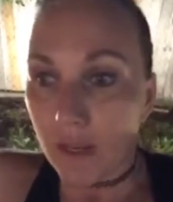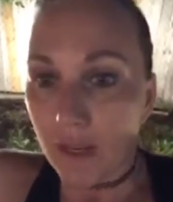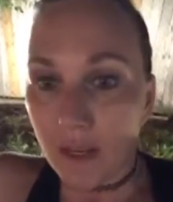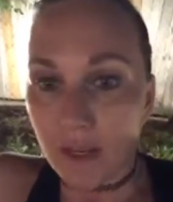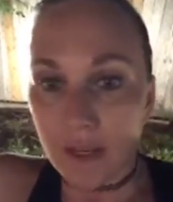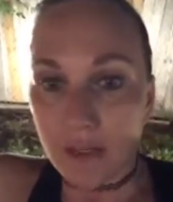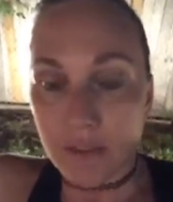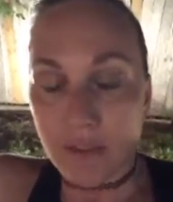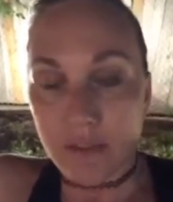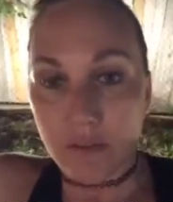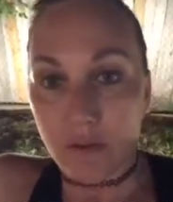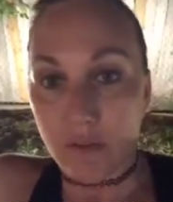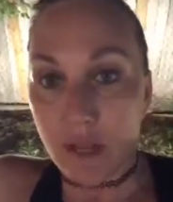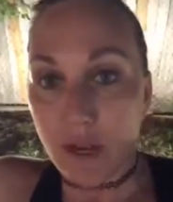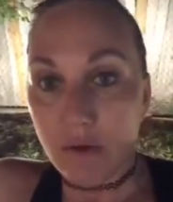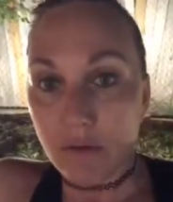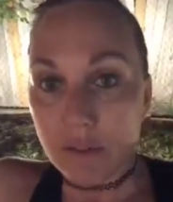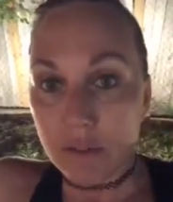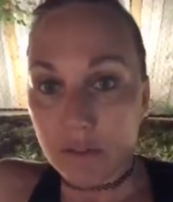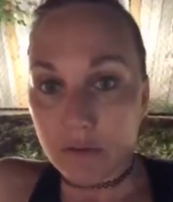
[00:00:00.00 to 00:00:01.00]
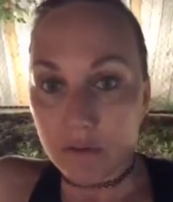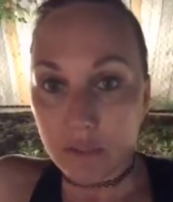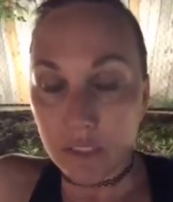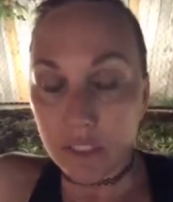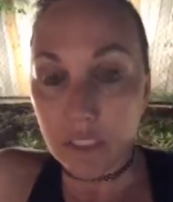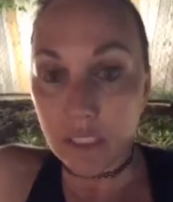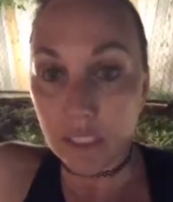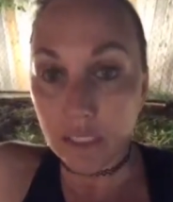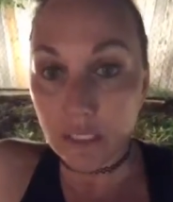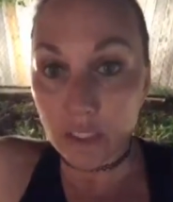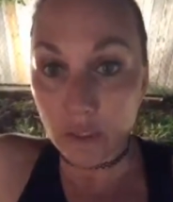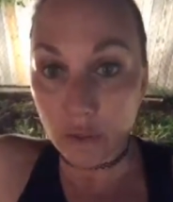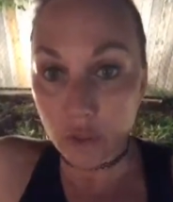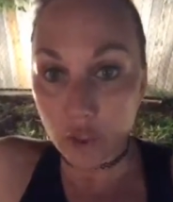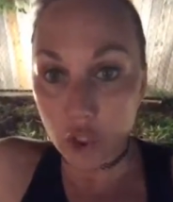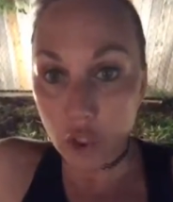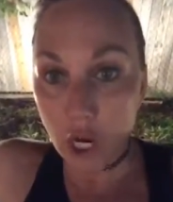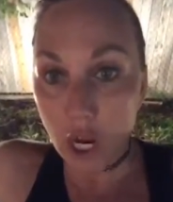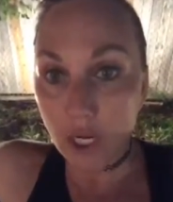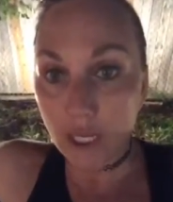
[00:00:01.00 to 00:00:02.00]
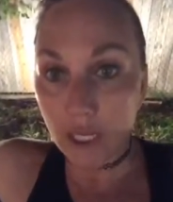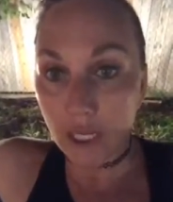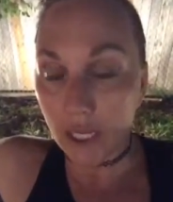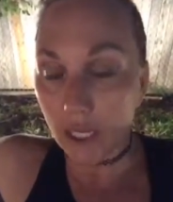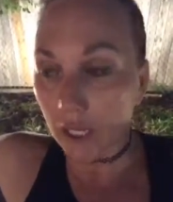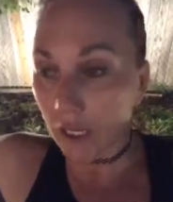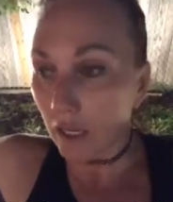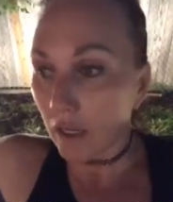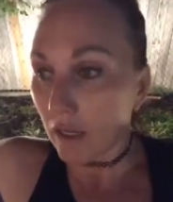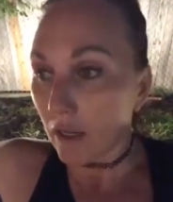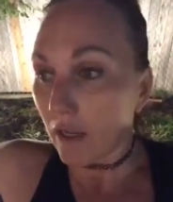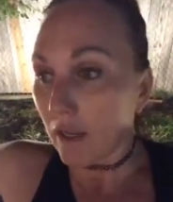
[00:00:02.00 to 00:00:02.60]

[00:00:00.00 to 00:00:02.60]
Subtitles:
And so that was a little shocking.